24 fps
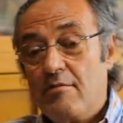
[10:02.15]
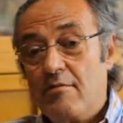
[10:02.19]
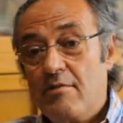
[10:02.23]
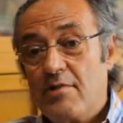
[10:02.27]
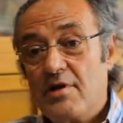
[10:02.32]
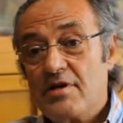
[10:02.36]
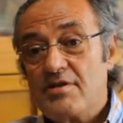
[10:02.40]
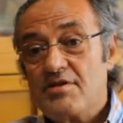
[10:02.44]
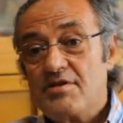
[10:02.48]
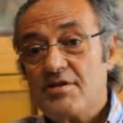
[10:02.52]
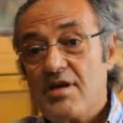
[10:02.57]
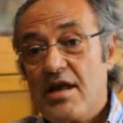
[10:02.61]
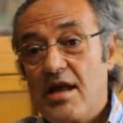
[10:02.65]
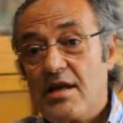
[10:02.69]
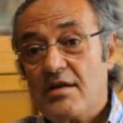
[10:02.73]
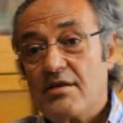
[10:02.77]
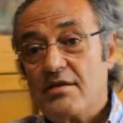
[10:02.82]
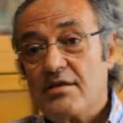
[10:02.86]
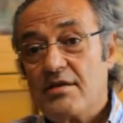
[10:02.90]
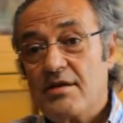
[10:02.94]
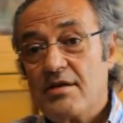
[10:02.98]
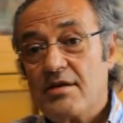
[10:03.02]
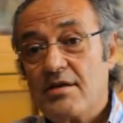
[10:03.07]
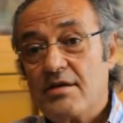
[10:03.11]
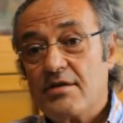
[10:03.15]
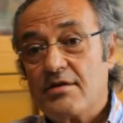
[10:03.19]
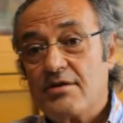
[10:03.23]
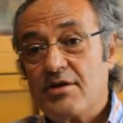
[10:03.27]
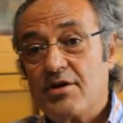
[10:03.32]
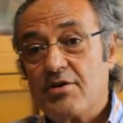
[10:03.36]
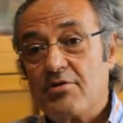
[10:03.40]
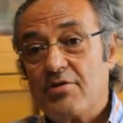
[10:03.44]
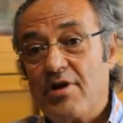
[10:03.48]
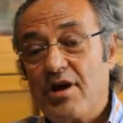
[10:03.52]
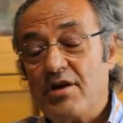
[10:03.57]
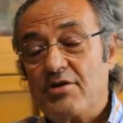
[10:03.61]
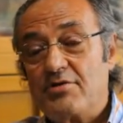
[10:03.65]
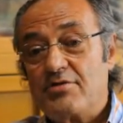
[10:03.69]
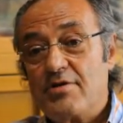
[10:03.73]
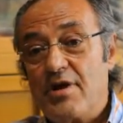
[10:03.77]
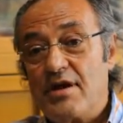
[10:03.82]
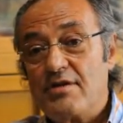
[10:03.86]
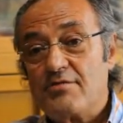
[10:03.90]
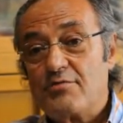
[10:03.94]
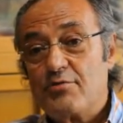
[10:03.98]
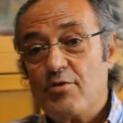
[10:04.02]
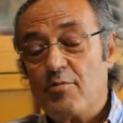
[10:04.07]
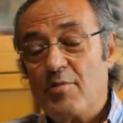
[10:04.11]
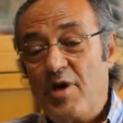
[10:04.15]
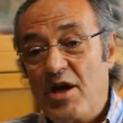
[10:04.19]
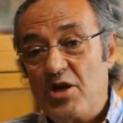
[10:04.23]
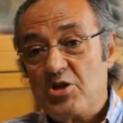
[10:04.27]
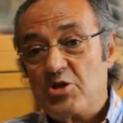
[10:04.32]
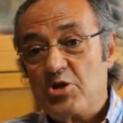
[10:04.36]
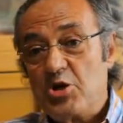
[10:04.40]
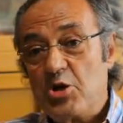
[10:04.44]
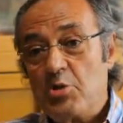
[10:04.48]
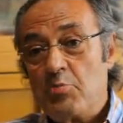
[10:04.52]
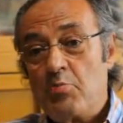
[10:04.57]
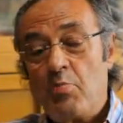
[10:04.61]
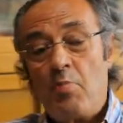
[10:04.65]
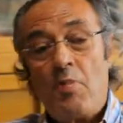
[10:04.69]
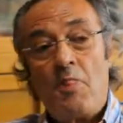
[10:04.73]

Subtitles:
was that the great transformation,